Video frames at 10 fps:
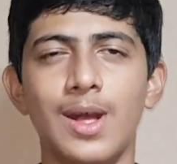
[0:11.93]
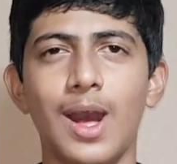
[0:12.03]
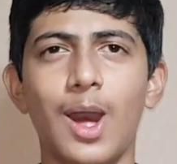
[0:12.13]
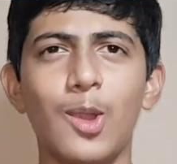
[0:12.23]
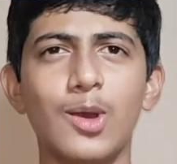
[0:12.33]

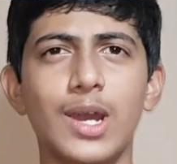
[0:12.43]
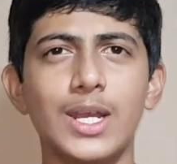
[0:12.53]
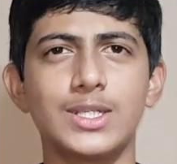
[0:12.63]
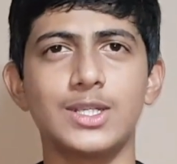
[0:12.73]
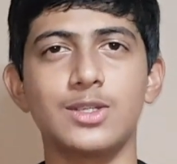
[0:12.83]
Hello
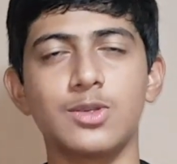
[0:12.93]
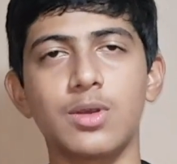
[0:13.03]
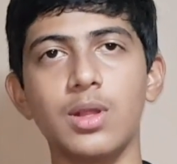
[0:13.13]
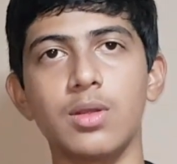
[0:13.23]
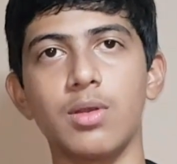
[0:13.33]
guys, this is
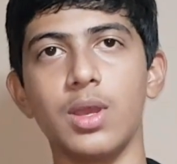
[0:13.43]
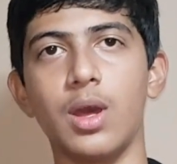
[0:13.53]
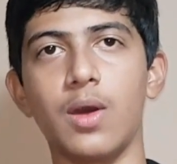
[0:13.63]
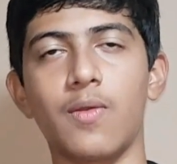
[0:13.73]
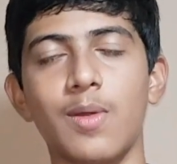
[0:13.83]
Sukhrit over
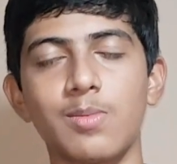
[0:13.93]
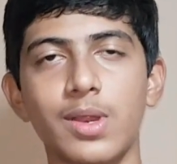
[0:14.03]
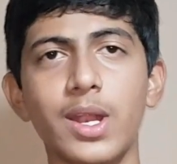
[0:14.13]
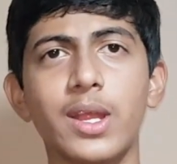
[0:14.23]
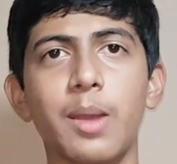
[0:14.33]
here from
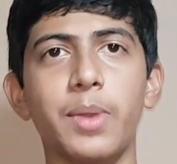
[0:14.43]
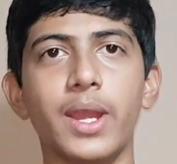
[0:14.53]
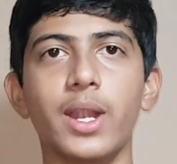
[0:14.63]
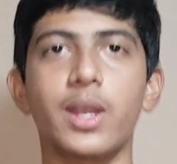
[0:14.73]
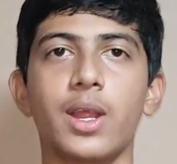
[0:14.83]
Creed Gaming
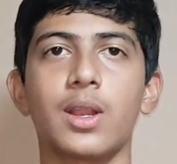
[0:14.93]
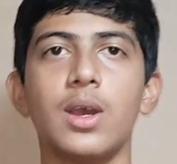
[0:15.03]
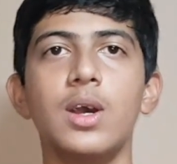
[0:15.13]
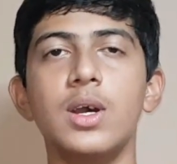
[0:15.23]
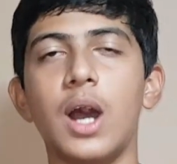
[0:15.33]
and Tech.
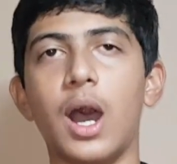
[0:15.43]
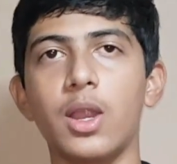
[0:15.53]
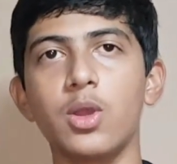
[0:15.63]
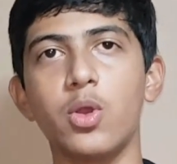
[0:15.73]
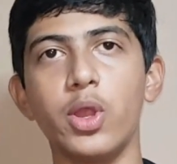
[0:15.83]
Are
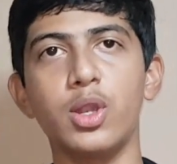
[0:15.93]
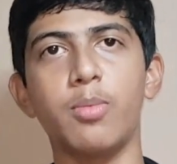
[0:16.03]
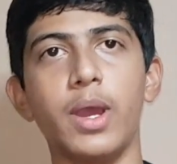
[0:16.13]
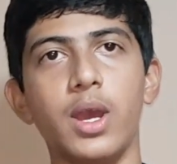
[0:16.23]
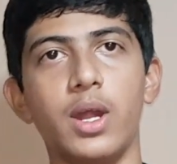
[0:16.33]
you going to
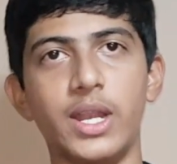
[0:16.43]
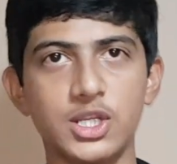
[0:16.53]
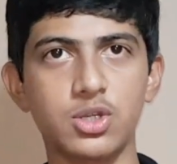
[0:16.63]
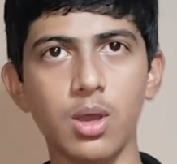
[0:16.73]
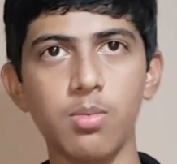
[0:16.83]
buy a
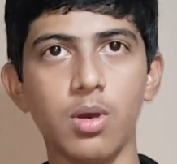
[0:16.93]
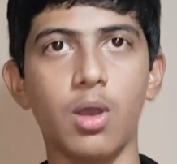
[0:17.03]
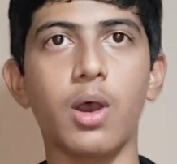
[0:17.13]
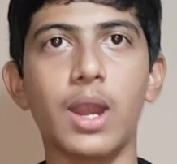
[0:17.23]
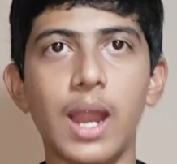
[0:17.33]
desktop
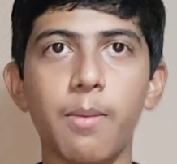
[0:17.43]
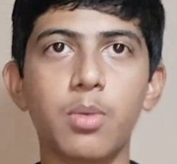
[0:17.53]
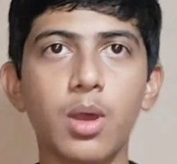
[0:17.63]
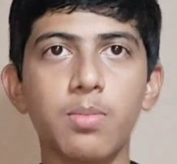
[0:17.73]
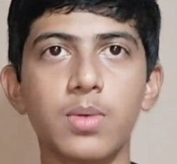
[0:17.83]
or a
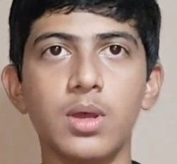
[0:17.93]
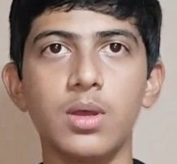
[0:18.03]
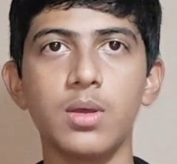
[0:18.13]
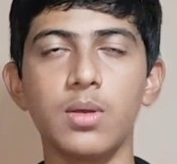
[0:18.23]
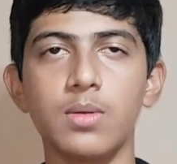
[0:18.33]
laptop?
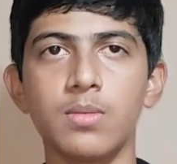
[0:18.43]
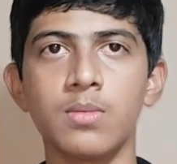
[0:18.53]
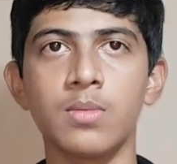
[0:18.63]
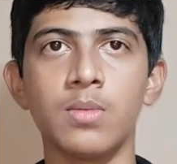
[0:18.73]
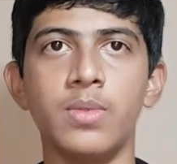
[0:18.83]

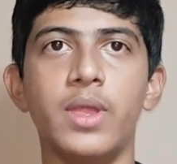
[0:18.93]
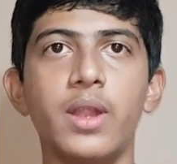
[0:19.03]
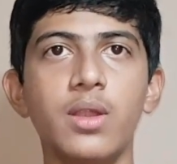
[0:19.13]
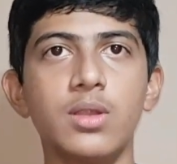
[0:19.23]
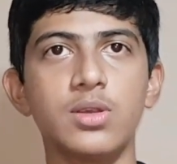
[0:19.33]

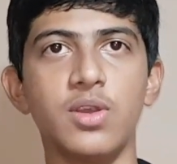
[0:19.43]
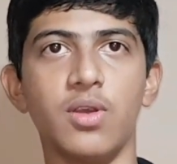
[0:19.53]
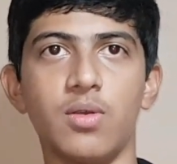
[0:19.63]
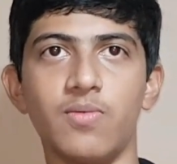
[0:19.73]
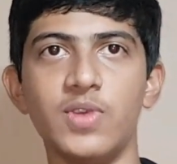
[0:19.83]
Then
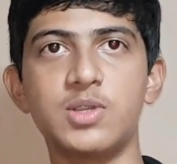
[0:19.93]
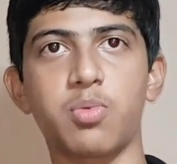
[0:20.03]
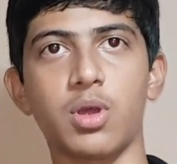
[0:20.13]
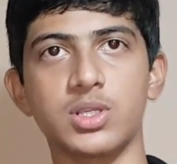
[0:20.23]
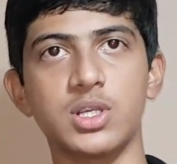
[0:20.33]
which
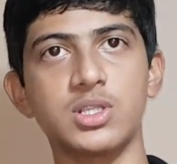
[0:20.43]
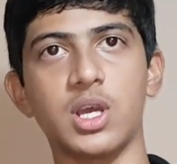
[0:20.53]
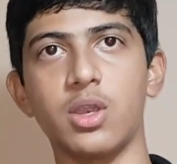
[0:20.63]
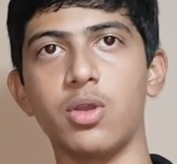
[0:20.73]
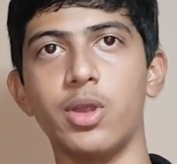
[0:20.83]
process
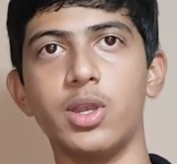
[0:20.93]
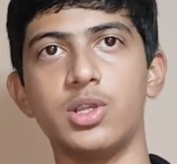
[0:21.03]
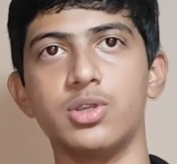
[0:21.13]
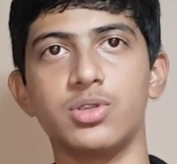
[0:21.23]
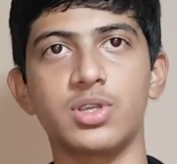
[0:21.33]
are you going to
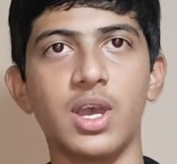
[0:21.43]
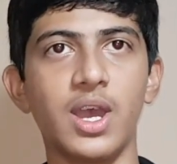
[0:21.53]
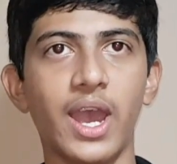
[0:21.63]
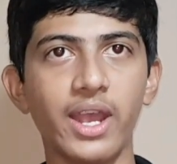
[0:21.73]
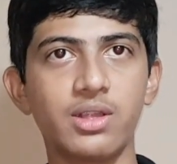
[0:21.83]
choose?
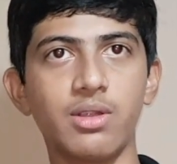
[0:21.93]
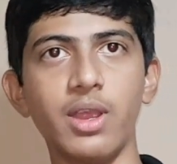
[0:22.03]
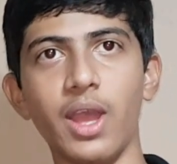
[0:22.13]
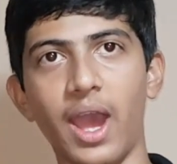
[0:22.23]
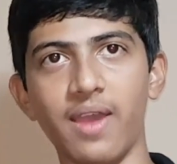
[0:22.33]

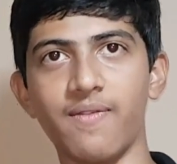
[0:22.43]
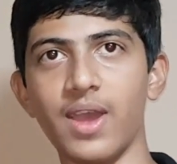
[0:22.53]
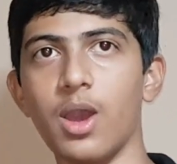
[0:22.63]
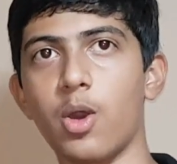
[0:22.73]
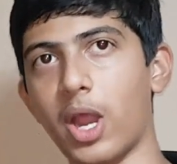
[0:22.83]
i3,
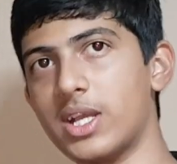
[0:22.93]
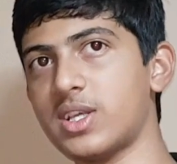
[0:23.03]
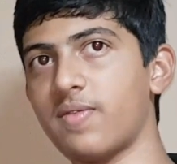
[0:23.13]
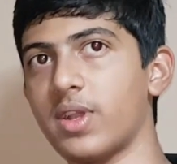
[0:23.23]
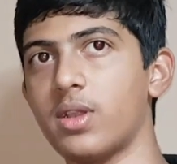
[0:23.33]
i5 or
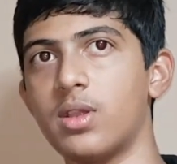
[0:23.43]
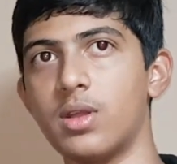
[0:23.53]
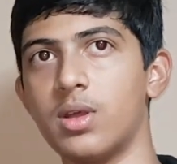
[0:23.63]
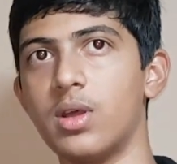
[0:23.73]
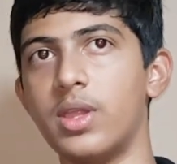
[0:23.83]
i7?
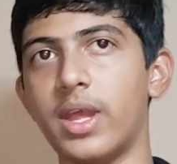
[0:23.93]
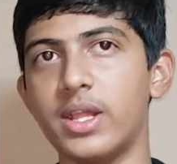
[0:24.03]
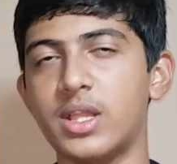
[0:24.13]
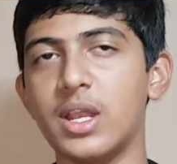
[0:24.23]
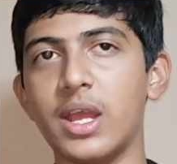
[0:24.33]

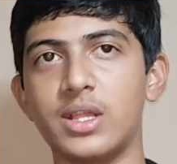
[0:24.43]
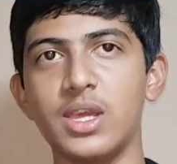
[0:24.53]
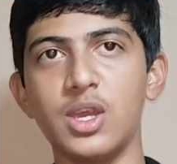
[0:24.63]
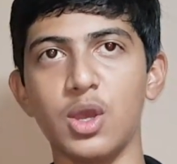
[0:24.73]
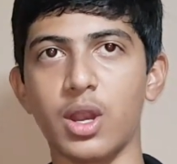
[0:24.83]
And then I
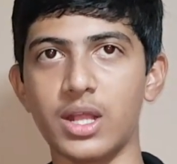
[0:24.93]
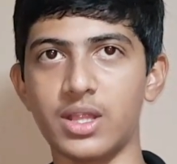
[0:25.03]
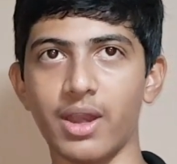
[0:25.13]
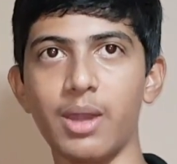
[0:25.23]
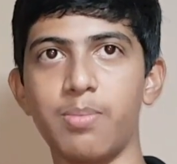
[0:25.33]
think you are at the
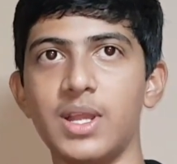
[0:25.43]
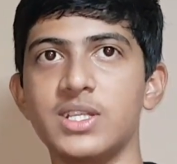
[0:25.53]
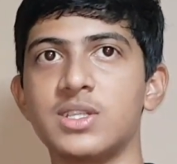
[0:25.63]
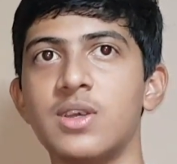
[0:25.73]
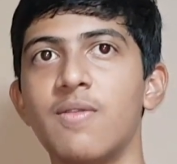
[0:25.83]
right
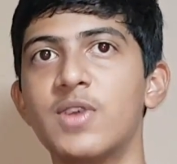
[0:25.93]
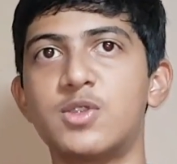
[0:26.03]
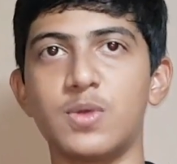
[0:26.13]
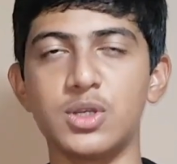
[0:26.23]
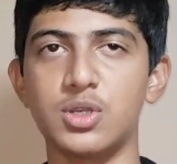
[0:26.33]
place
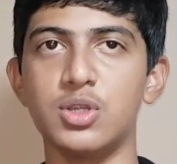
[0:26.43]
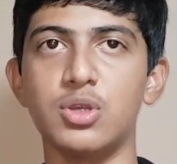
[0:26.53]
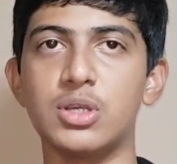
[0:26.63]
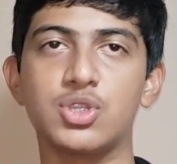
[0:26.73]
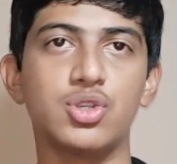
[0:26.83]
which one
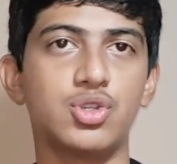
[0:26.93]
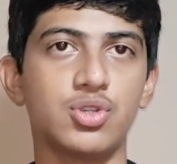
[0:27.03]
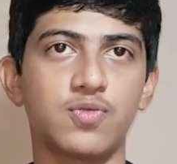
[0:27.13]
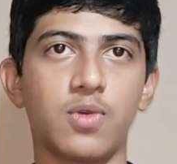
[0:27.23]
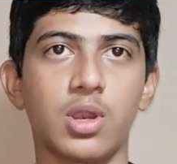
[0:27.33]
you should
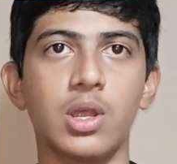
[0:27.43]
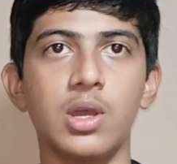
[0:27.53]
choose for.